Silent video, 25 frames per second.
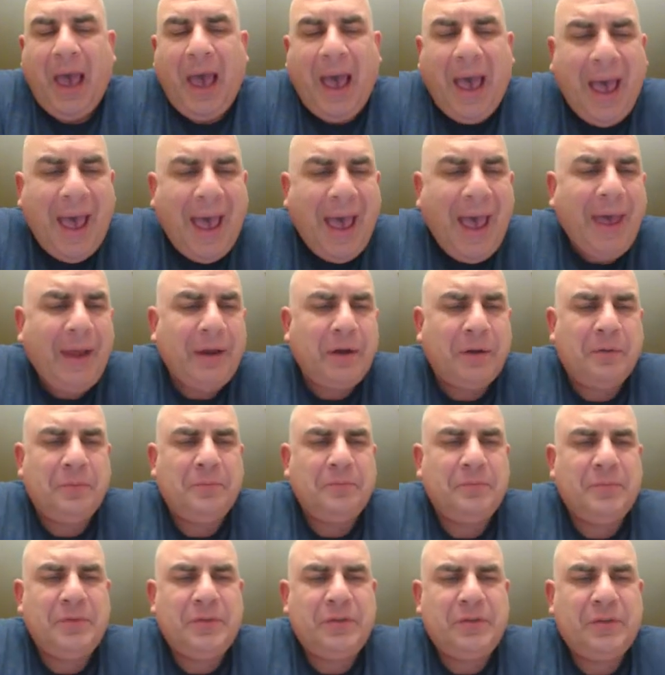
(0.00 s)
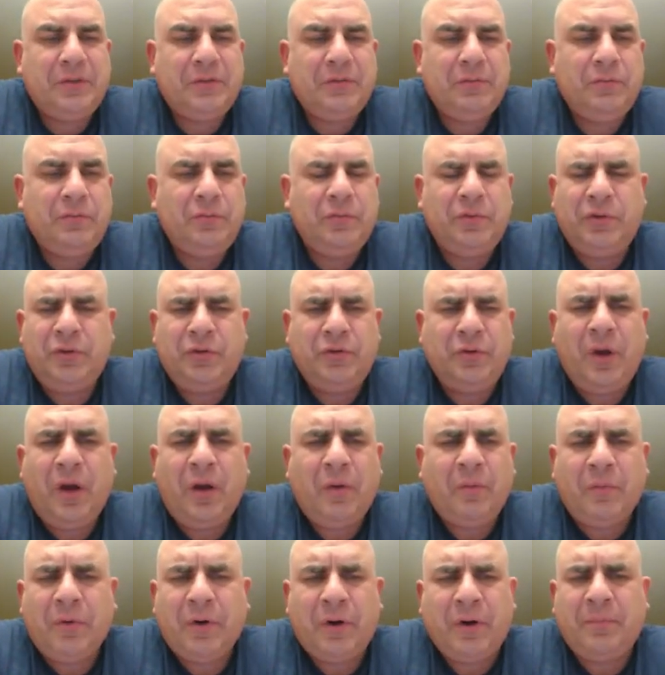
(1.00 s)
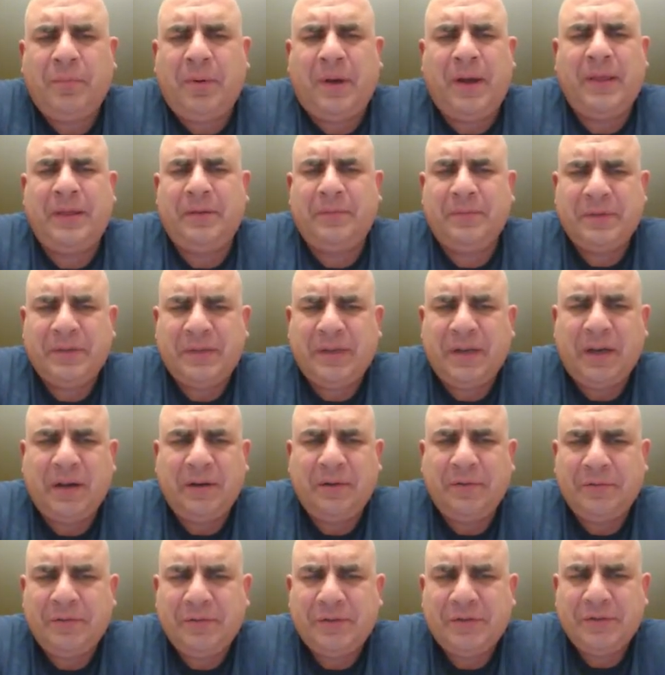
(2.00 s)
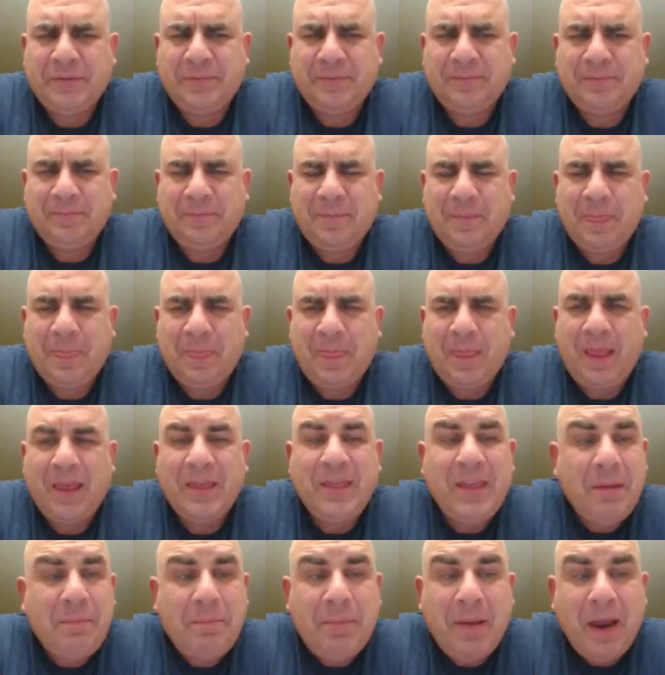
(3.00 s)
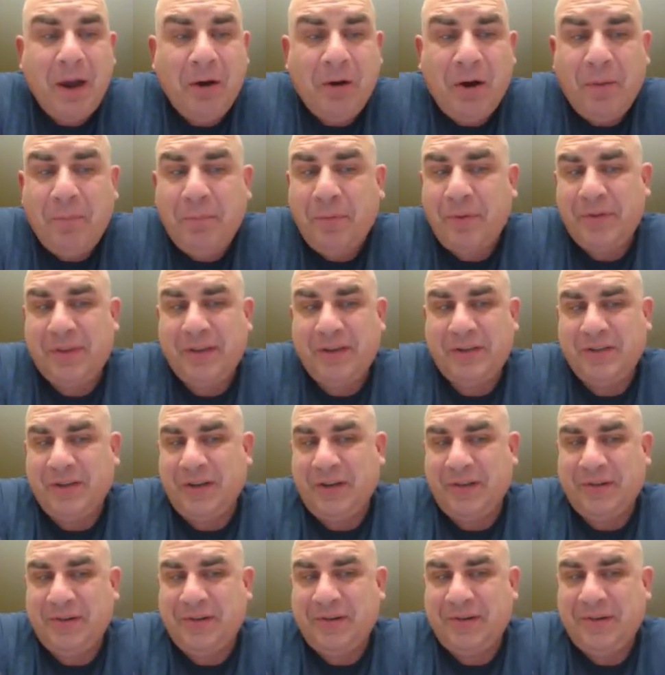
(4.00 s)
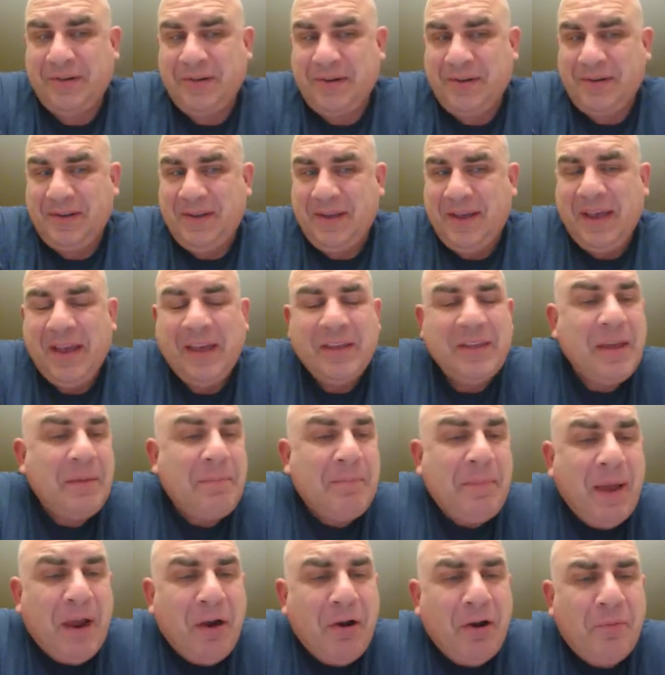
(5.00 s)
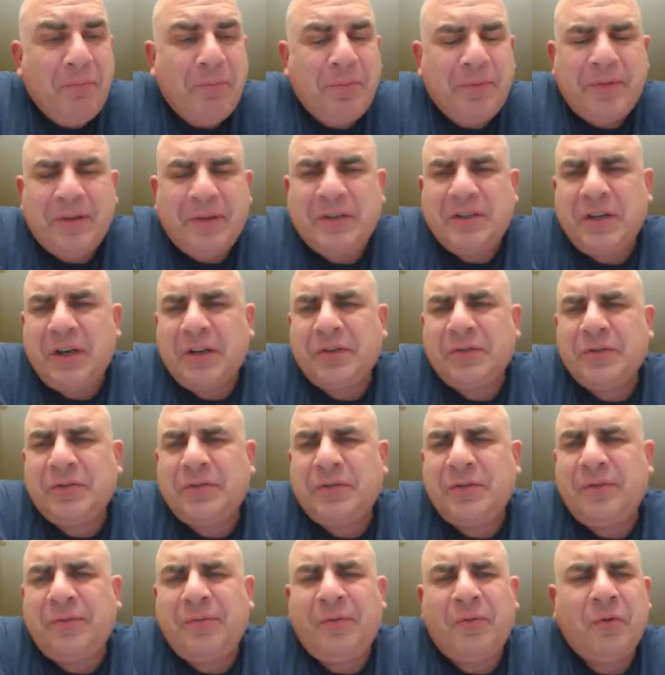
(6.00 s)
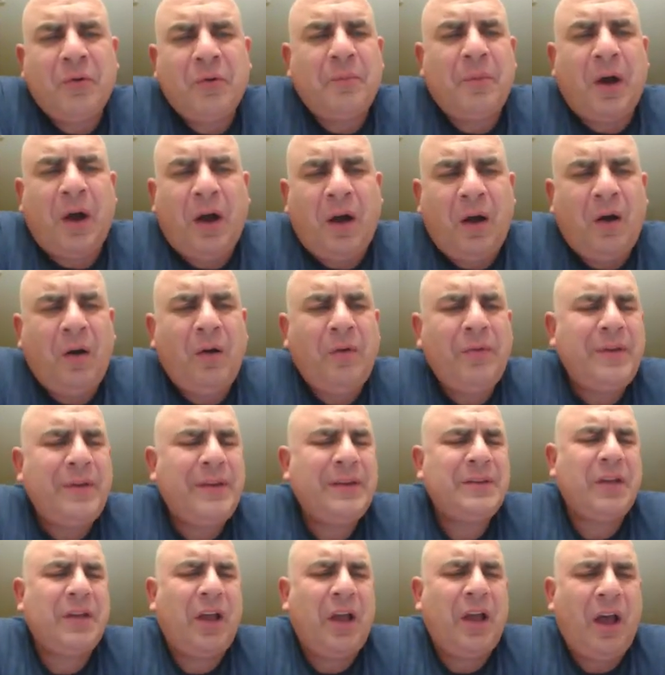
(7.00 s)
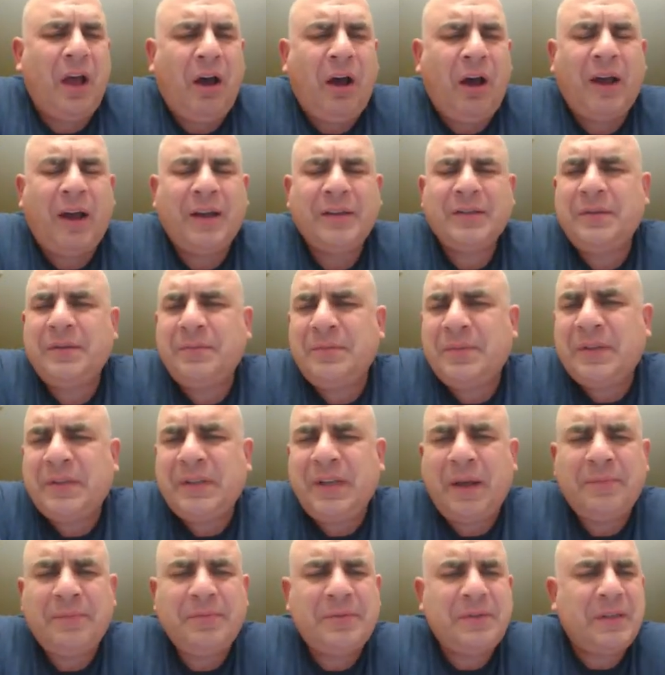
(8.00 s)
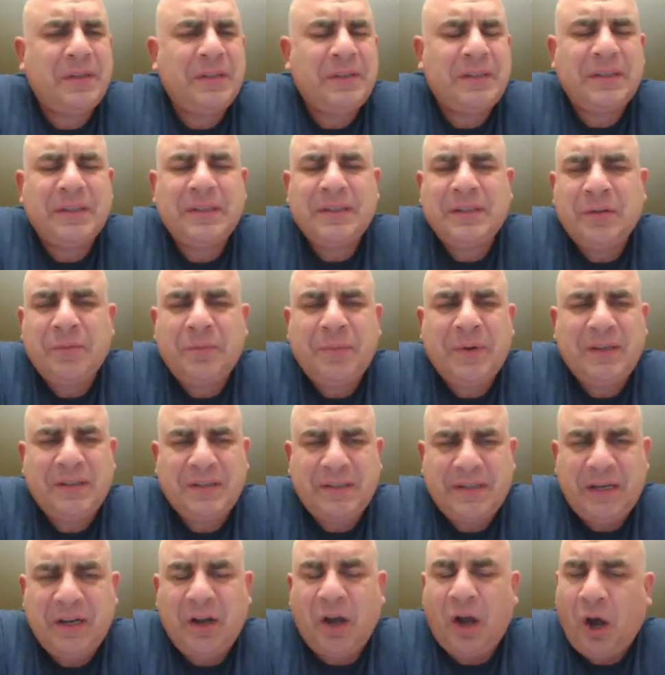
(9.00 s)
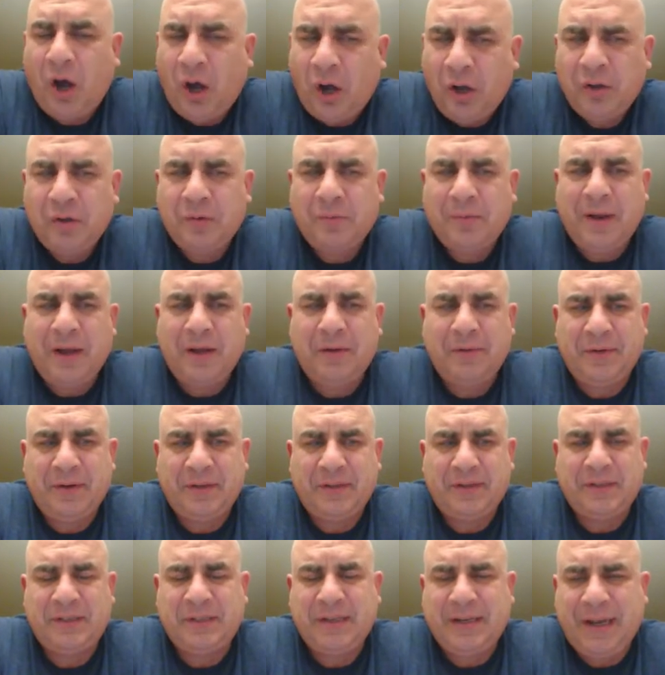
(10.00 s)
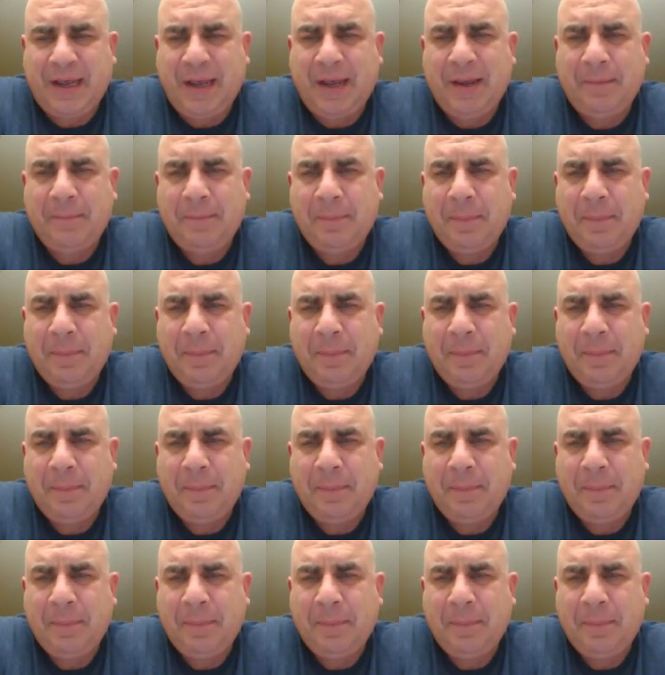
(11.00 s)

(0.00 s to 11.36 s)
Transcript: Atoms do not work by themselves, they pair up with each other. They pair up with each other to form all these awesome substances that we see all around us today.